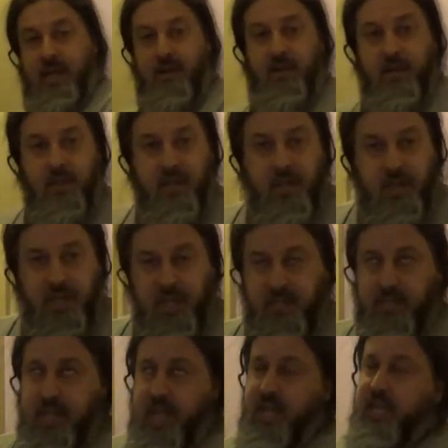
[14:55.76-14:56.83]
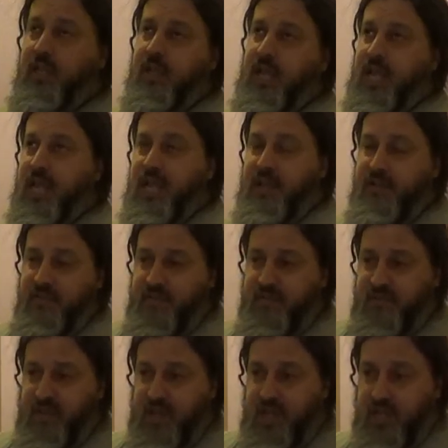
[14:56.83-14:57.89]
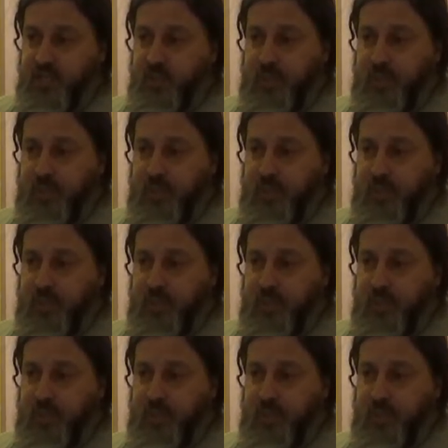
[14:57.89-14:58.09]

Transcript: out is that you'll have uh,